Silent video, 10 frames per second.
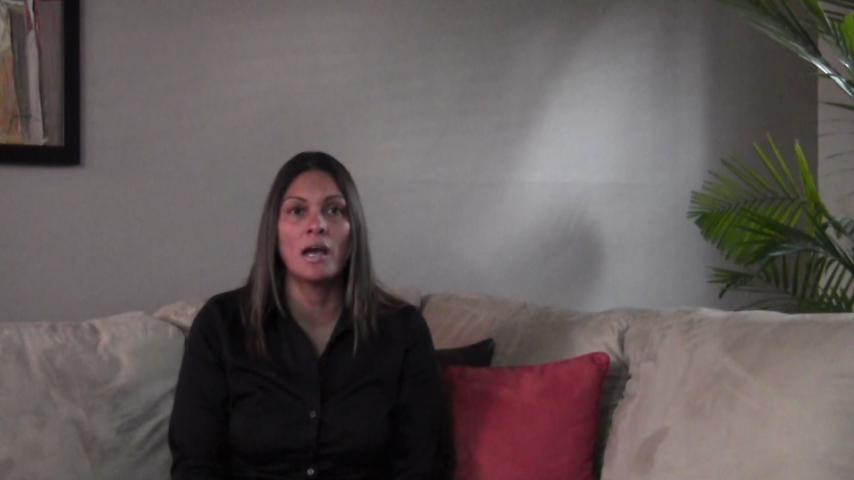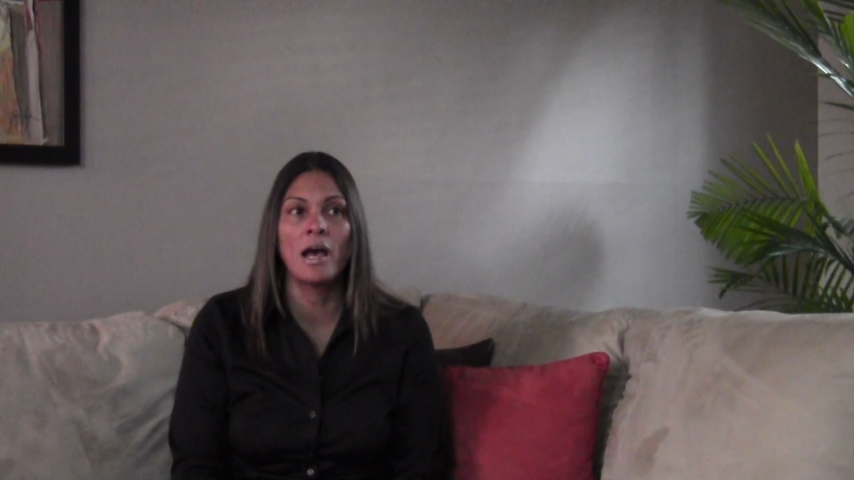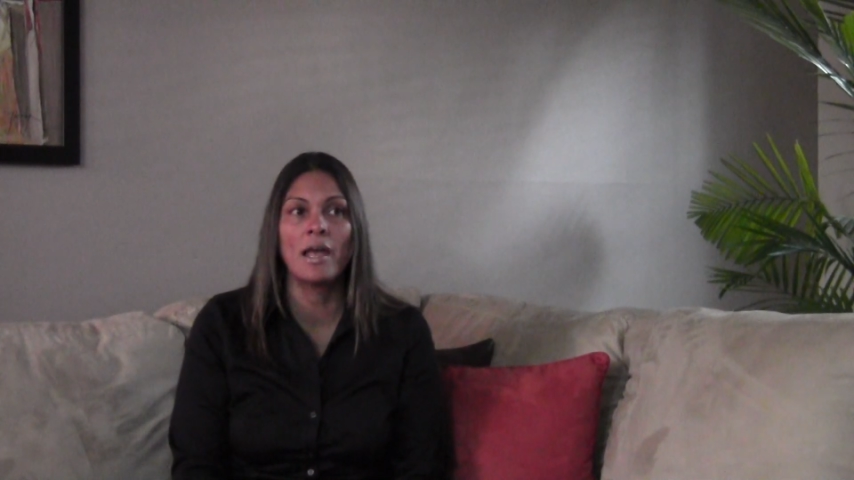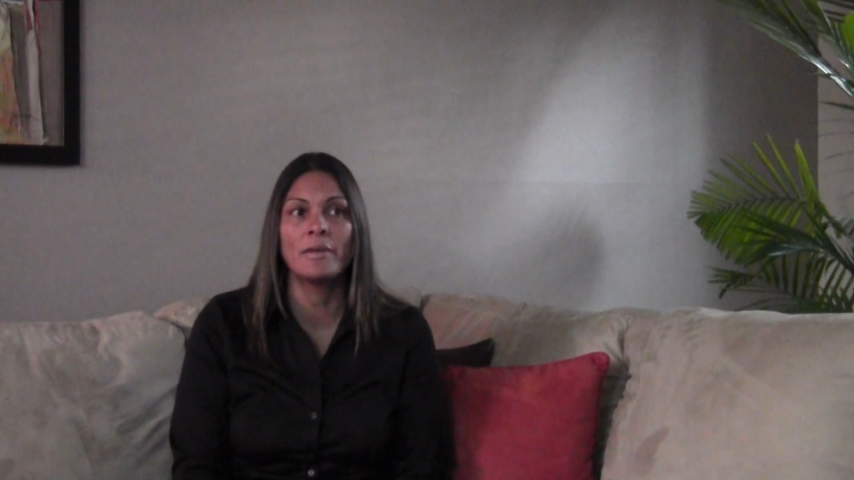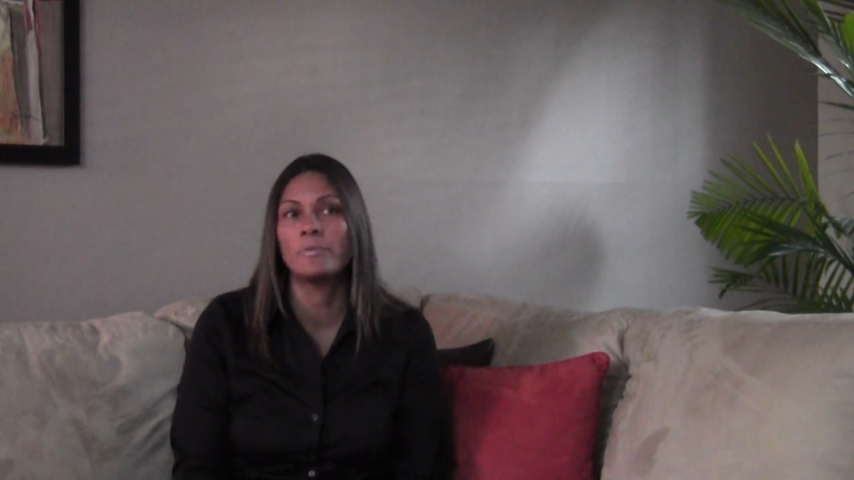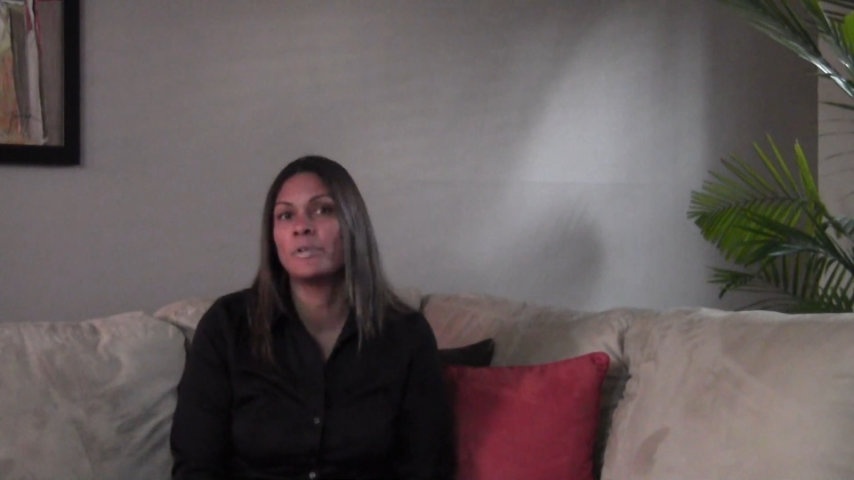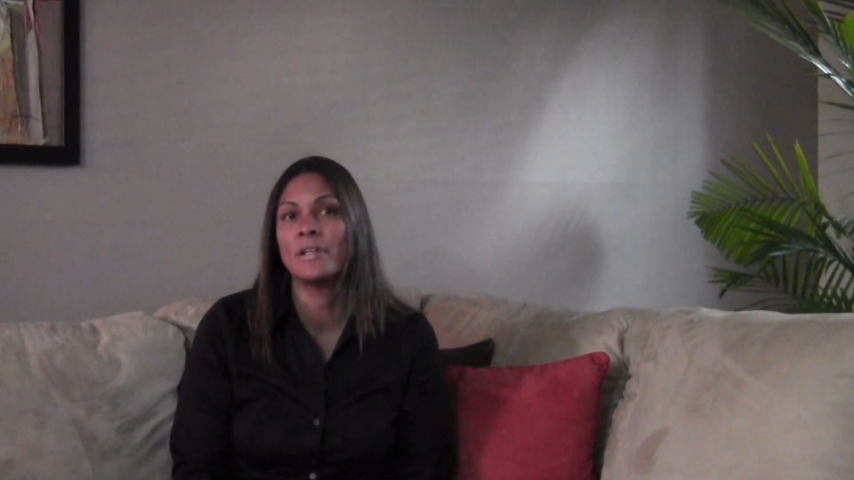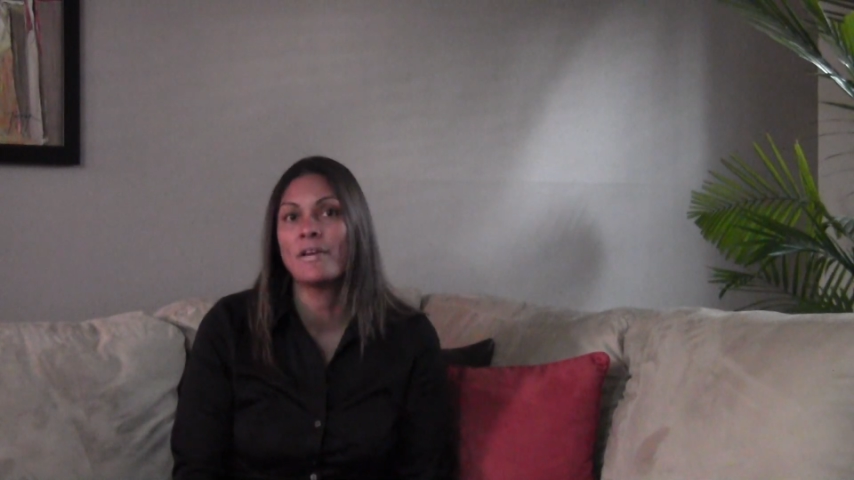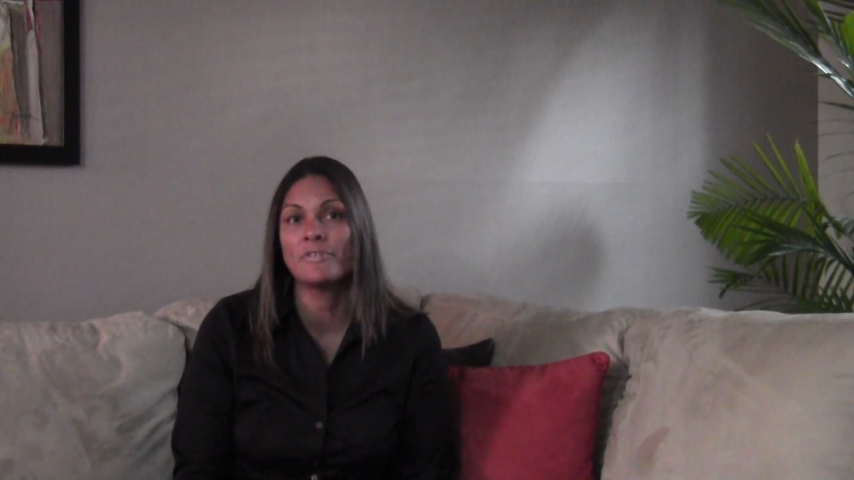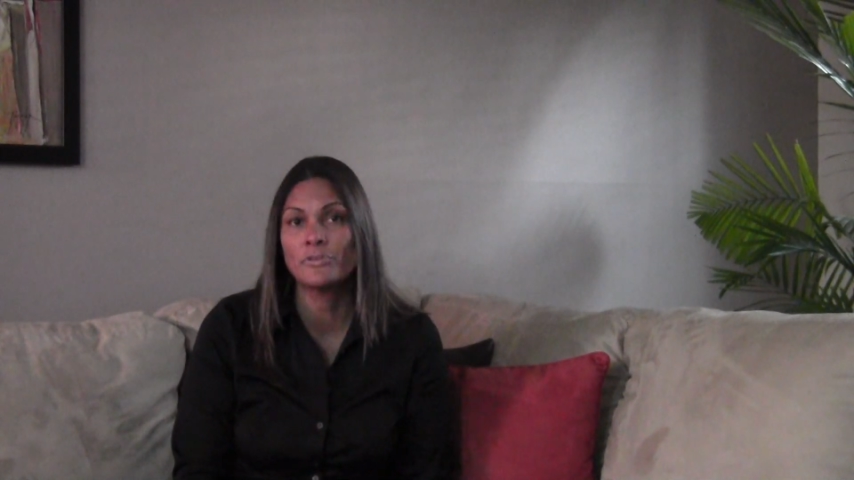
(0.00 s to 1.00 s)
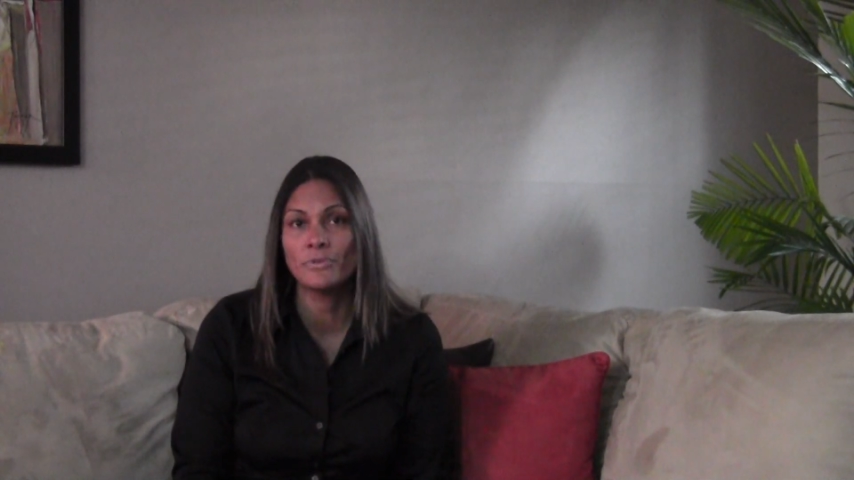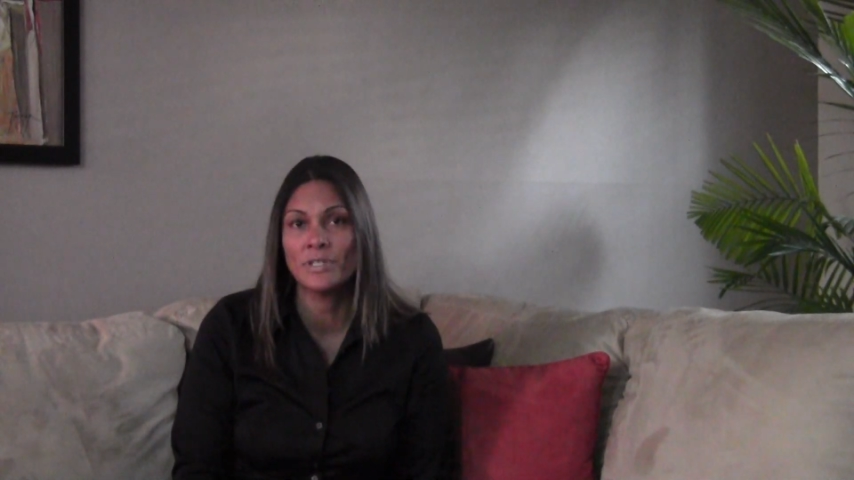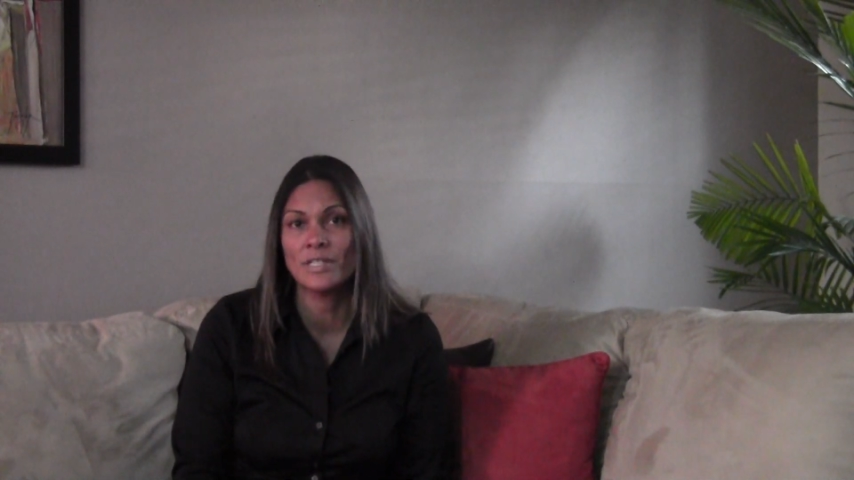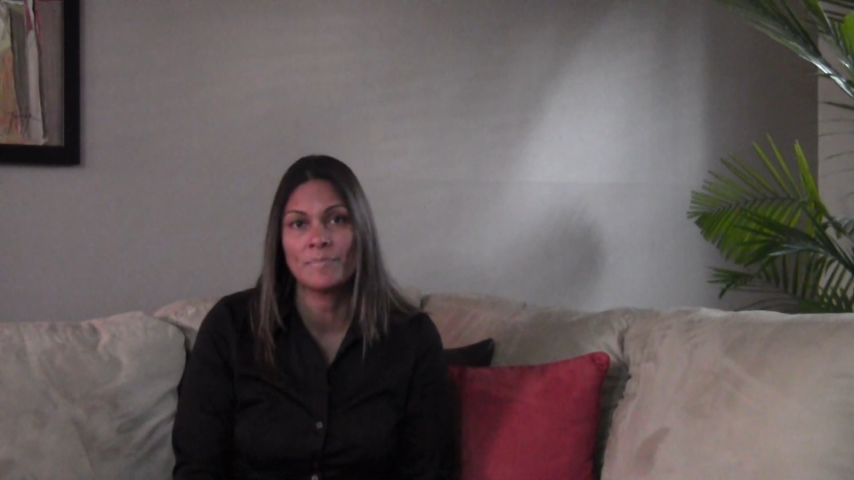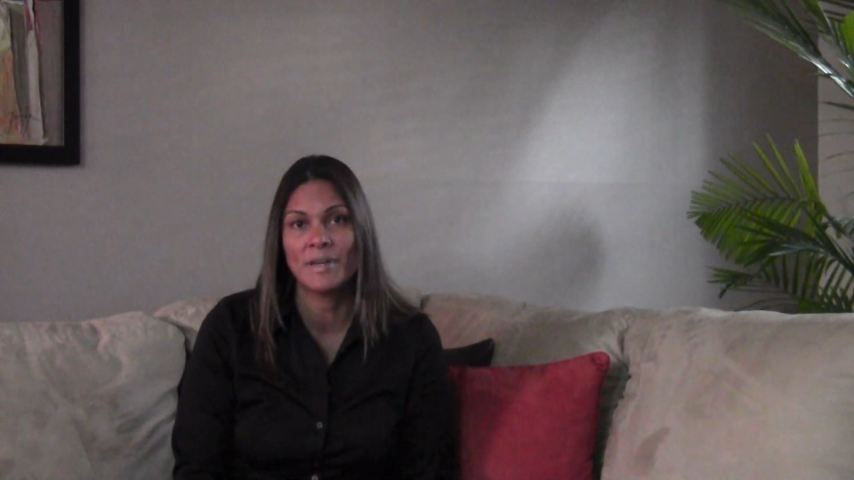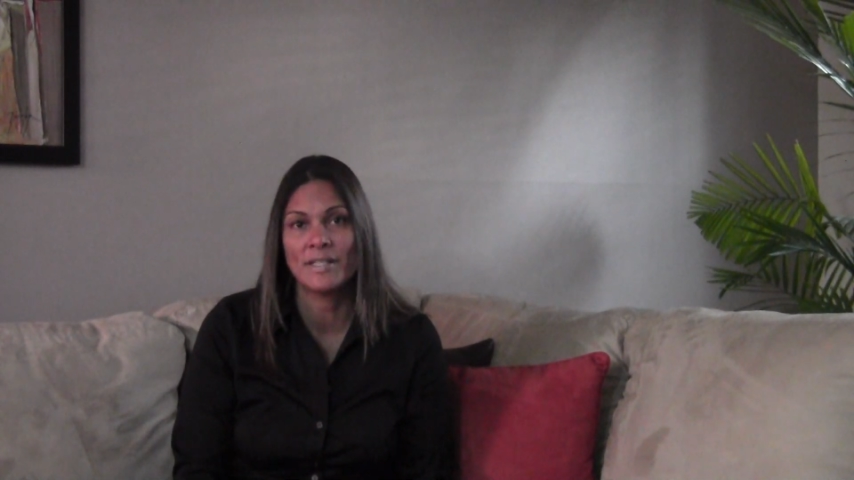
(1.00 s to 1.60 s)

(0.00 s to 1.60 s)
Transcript: I would never do this